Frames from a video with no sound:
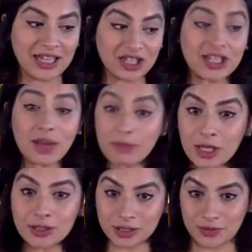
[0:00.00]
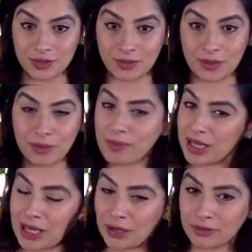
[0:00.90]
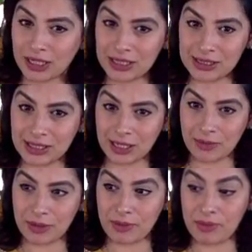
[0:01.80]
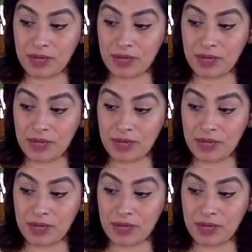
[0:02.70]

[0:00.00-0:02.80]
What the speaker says: Just commit yourself to it. But make it a realistic commitment.